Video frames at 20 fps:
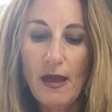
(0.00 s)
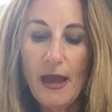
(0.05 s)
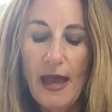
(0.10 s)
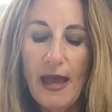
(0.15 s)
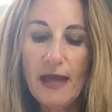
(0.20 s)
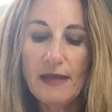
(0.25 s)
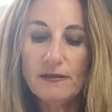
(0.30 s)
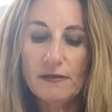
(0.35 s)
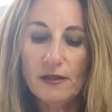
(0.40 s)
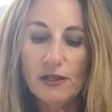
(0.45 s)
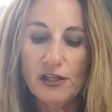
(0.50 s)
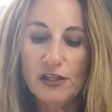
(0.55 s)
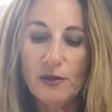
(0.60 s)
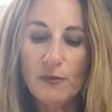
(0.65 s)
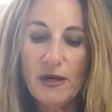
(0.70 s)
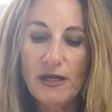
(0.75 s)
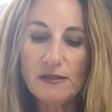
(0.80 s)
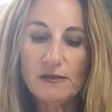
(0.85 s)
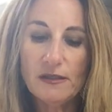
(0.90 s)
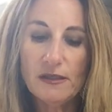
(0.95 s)
And you
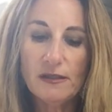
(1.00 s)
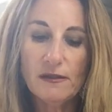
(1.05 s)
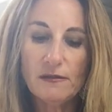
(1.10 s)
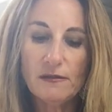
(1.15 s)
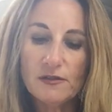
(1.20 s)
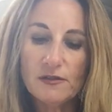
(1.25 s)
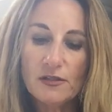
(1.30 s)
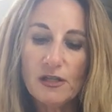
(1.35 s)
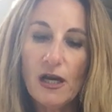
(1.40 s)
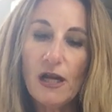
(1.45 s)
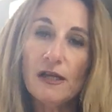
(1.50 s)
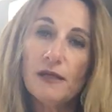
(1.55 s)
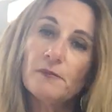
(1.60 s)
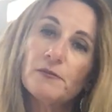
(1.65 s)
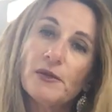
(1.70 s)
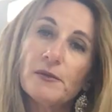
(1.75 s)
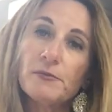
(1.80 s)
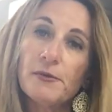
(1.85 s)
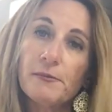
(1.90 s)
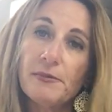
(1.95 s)
know what,
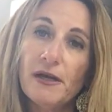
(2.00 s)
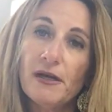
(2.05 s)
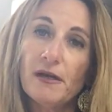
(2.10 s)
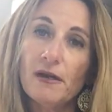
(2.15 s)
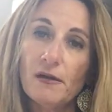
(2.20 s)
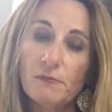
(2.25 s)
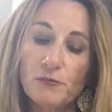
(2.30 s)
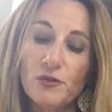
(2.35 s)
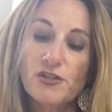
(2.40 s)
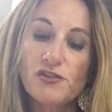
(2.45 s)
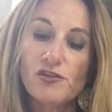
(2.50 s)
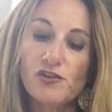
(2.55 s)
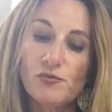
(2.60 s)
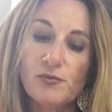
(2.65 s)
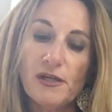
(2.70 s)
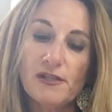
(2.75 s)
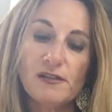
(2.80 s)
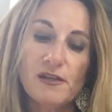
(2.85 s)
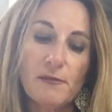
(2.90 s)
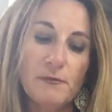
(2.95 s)
preparing Brussels
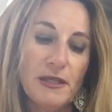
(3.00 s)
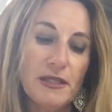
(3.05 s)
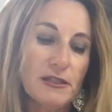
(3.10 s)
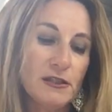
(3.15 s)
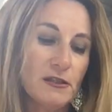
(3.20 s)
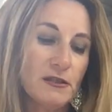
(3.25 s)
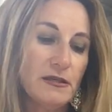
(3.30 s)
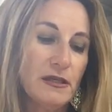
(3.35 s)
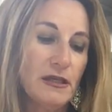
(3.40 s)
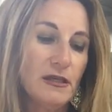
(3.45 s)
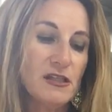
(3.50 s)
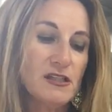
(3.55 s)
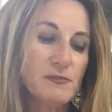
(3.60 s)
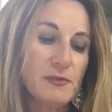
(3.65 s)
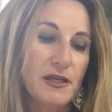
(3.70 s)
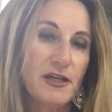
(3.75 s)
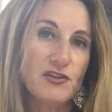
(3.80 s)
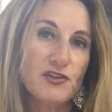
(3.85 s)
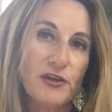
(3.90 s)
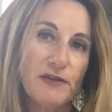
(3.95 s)
sprouts can be a little tedious
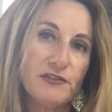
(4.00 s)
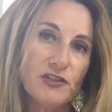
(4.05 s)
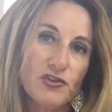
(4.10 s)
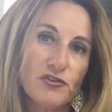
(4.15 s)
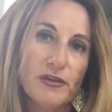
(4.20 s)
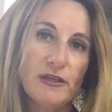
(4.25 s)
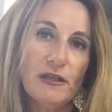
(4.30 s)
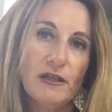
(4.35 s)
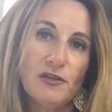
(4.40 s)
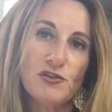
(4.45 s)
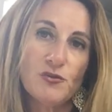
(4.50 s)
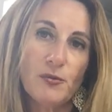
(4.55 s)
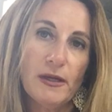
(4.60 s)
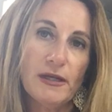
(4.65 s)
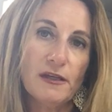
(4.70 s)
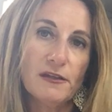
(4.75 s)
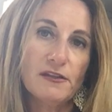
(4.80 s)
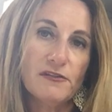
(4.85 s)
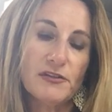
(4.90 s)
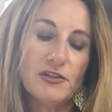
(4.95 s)
because you have to treat each
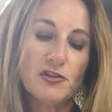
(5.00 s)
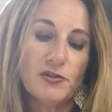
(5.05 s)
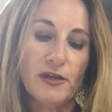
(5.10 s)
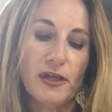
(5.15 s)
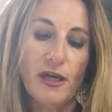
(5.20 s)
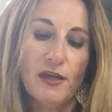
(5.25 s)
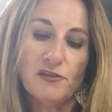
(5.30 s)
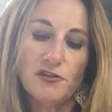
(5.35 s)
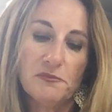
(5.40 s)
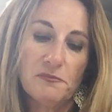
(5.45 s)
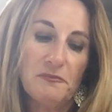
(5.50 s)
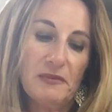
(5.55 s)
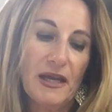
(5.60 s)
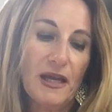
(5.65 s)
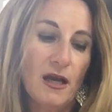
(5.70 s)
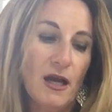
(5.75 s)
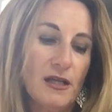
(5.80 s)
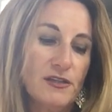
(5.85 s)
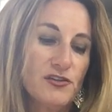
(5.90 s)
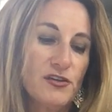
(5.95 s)
one individually. You can't do
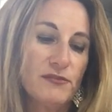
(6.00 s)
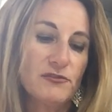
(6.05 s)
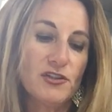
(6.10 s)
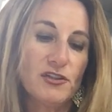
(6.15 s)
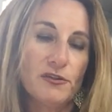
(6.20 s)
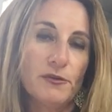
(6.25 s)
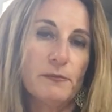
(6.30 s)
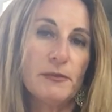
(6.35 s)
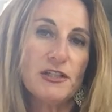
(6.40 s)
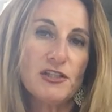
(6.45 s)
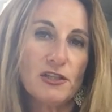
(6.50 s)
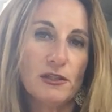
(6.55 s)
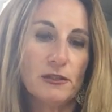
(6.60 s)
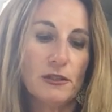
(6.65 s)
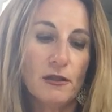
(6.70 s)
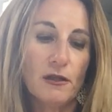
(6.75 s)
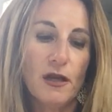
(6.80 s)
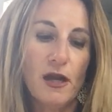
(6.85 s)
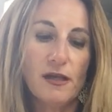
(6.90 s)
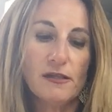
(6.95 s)
big cuts, you have to do a bunch of
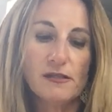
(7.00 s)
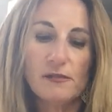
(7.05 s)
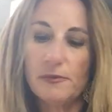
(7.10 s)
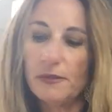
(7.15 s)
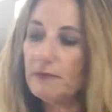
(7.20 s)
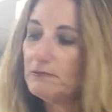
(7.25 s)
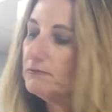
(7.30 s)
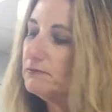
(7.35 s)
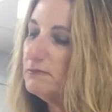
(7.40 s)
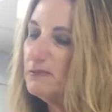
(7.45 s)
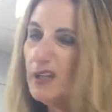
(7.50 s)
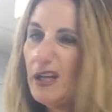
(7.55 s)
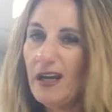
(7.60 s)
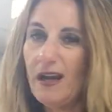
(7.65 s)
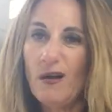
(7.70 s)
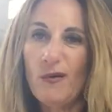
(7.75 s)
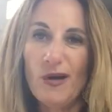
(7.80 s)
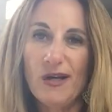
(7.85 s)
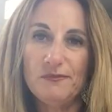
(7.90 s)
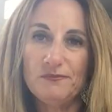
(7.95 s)
little cuts, but you
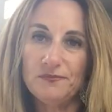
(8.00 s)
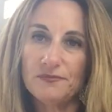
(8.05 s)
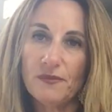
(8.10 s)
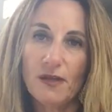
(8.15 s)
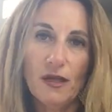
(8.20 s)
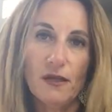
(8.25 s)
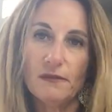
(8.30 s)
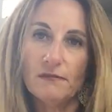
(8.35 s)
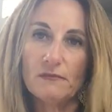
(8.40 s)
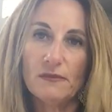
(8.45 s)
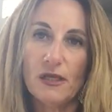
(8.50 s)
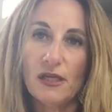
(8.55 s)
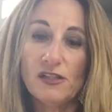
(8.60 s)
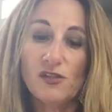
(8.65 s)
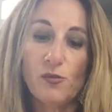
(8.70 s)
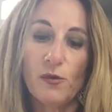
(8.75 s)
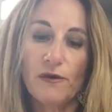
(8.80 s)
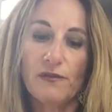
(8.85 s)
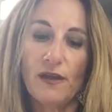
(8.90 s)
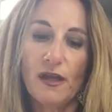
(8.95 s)
know what,
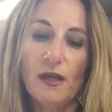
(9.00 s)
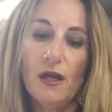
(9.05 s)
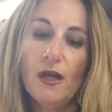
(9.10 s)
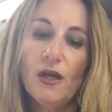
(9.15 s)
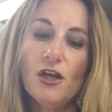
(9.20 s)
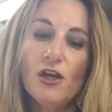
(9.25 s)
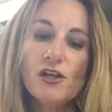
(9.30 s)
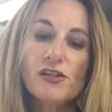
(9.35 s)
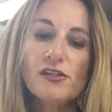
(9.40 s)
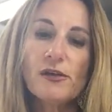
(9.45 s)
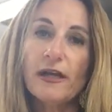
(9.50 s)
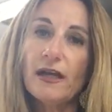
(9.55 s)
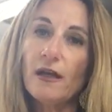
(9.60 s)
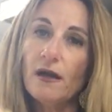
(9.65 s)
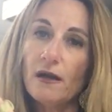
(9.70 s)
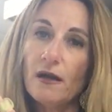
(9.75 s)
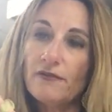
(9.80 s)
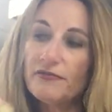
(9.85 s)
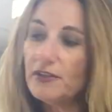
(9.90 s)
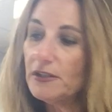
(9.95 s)
it's worth it. So I
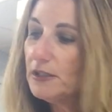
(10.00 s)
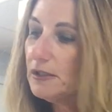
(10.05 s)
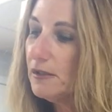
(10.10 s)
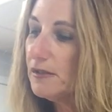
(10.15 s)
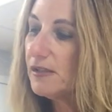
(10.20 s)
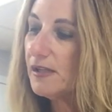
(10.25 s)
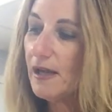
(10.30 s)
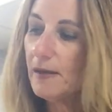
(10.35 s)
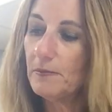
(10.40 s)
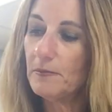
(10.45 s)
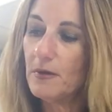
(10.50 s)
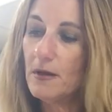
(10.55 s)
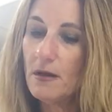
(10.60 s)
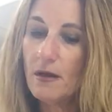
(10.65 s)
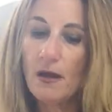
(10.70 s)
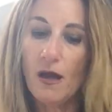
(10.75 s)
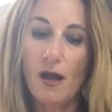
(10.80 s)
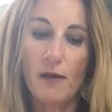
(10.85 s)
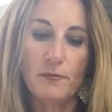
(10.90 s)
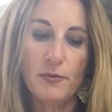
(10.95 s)
cut off the little stem
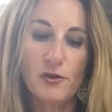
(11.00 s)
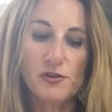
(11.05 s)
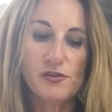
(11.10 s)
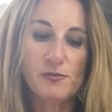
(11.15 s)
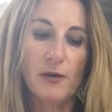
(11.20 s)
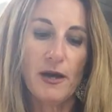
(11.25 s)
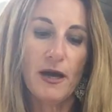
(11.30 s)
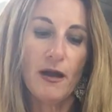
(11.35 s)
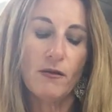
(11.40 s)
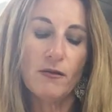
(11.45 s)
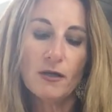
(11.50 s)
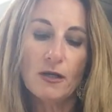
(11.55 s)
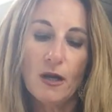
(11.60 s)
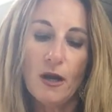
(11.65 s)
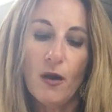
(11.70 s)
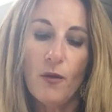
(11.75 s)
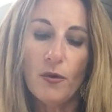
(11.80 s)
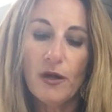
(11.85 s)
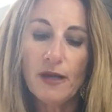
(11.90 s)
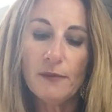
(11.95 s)
compost pile.
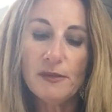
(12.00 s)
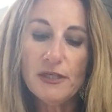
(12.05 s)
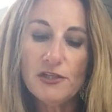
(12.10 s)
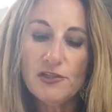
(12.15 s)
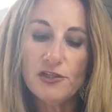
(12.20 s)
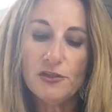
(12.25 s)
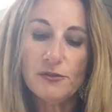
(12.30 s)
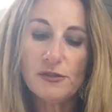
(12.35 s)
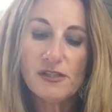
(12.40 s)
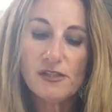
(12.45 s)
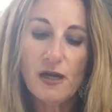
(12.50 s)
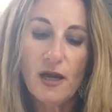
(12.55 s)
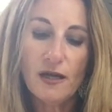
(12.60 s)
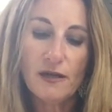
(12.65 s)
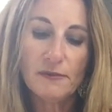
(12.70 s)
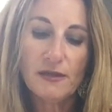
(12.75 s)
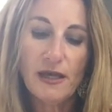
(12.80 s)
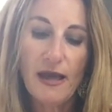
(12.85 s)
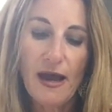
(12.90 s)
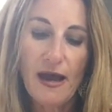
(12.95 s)
What I'm gonna do is cut
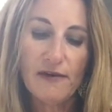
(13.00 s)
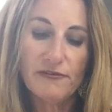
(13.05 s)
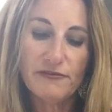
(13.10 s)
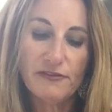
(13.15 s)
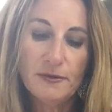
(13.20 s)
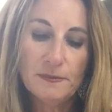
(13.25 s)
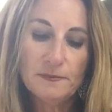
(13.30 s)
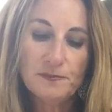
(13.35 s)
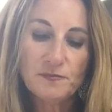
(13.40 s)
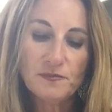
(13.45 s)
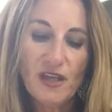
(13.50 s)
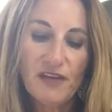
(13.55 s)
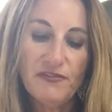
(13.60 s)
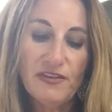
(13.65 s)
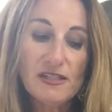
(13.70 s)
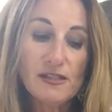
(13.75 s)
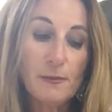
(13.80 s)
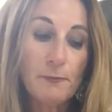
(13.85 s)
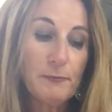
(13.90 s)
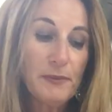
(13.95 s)
him in half. If
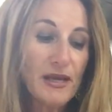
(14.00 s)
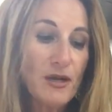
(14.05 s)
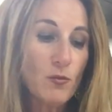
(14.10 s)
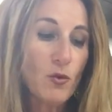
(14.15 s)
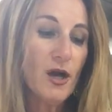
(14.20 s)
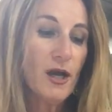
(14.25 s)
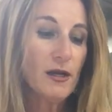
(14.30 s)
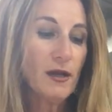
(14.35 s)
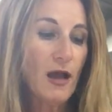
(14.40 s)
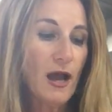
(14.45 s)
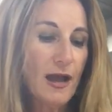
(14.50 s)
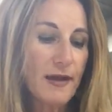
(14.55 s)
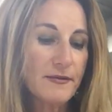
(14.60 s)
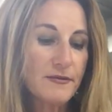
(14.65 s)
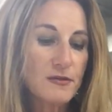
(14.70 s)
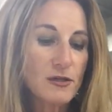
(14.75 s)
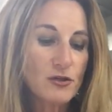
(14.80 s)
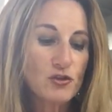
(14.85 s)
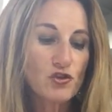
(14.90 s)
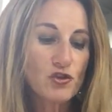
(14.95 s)
he's a big one,
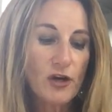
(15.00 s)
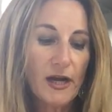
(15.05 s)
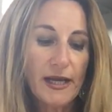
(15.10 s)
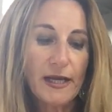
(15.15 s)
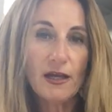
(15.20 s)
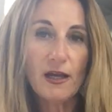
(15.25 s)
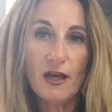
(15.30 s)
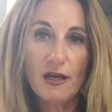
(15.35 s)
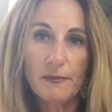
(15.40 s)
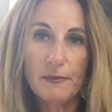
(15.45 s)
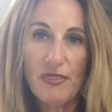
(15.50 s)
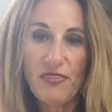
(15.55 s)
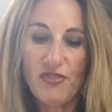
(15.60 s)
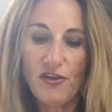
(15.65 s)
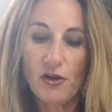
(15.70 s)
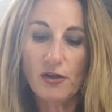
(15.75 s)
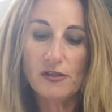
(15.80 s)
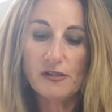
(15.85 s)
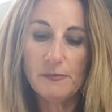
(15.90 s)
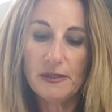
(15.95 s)
I try and cut him in
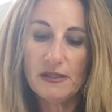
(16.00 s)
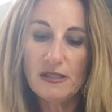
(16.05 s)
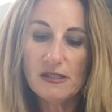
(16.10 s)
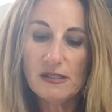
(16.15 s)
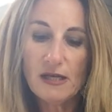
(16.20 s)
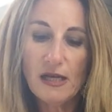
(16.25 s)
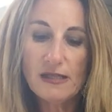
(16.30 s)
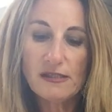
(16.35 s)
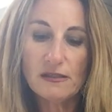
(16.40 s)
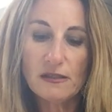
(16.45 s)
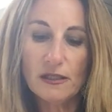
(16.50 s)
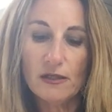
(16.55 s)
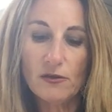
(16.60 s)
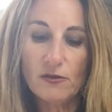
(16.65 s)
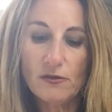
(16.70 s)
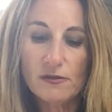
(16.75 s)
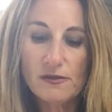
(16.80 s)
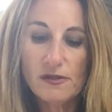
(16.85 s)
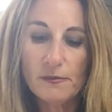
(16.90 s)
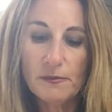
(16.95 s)
thirds, but this guy's
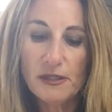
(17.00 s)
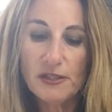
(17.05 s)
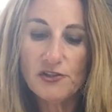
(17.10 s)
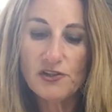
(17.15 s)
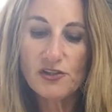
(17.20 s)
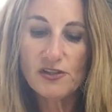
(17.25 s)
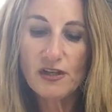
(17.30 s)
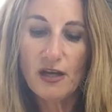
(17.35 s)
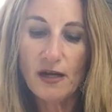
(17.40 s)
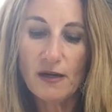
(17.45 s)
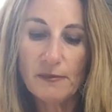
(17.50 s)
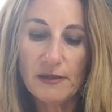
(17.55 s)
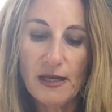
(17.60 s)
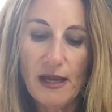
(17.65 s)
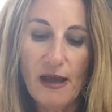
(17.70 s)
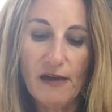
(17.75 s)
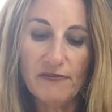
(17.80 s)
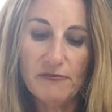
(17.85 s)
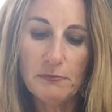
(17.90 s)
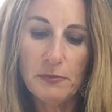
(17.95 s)
little, so I'm gonna just cut him in
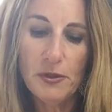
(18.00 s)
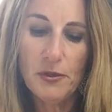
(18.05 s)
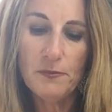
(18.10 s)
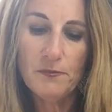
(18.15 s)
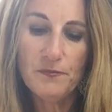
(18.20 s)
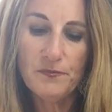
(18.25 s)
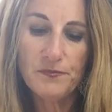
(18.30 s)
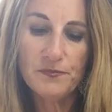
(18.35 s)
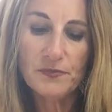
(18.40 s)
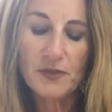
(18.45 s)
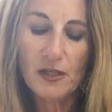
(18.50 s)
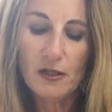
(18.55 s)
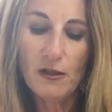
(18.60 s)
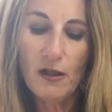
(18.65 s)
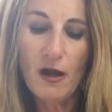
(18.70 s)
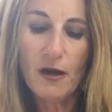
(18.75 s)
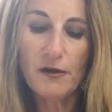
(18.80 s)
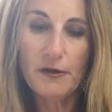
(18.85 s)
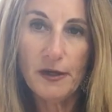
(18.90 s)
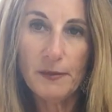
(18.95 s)
half. Boom,
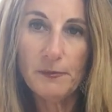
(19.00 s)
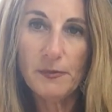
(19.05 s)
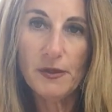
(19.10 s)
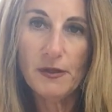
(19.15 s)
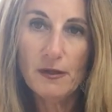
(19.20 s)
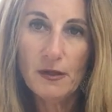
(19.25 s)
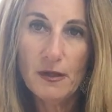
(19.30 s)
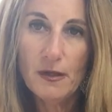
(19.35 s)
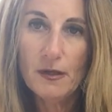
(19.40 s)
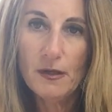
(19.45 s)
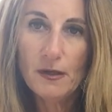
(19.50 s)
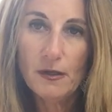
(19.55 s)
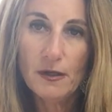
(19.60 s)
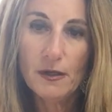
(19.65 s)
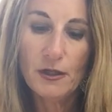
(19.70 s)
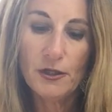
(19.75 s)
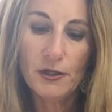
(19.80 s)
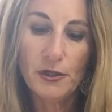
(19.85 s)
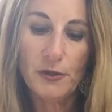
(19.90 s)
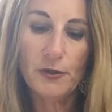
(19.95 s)
claw grip,
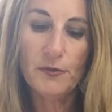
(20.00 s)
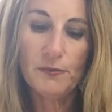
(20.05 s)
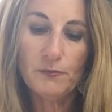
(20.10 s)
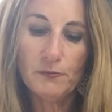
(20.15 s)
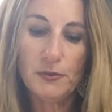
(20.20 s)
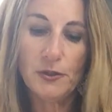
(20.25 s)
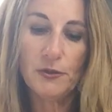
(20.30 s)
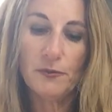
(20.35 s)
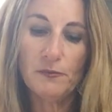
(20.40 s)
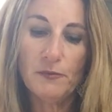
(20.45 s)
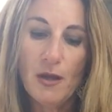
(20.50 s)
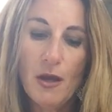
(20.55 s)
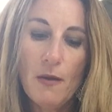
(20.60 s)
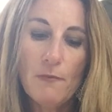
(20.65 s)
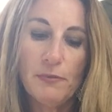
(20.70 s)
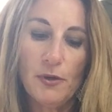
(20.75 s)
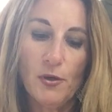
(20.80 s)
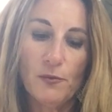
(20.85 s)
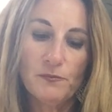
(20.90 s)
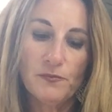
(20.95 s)
boom, boom,
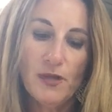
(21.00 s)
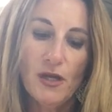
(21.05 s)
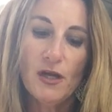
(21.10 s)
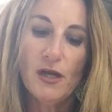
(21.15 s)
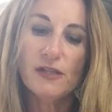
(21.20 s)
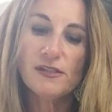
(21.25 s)
boom.